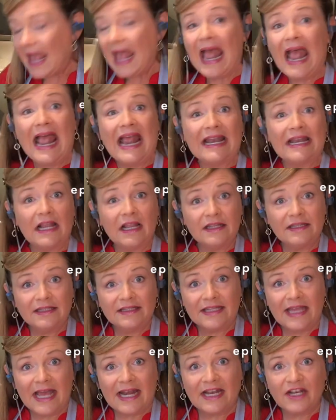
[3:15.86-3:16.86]
and
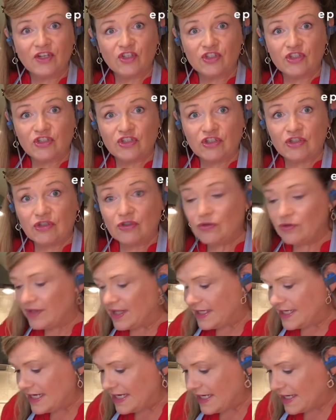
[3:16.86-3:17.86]
let it do the
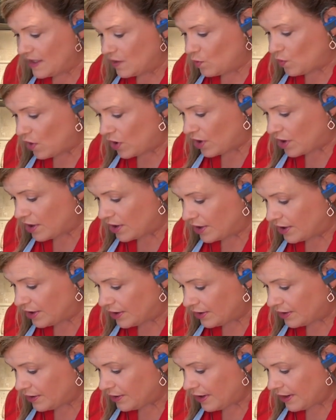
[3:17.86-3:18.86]
kneading work
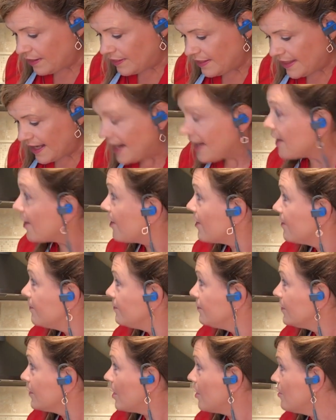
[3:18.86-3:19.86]
there.
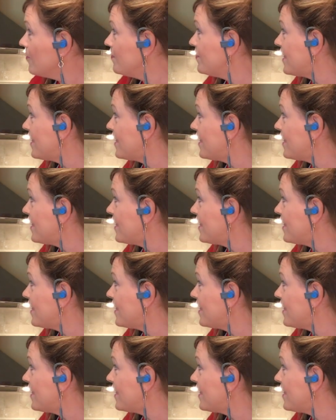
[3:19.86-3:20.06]
Oop,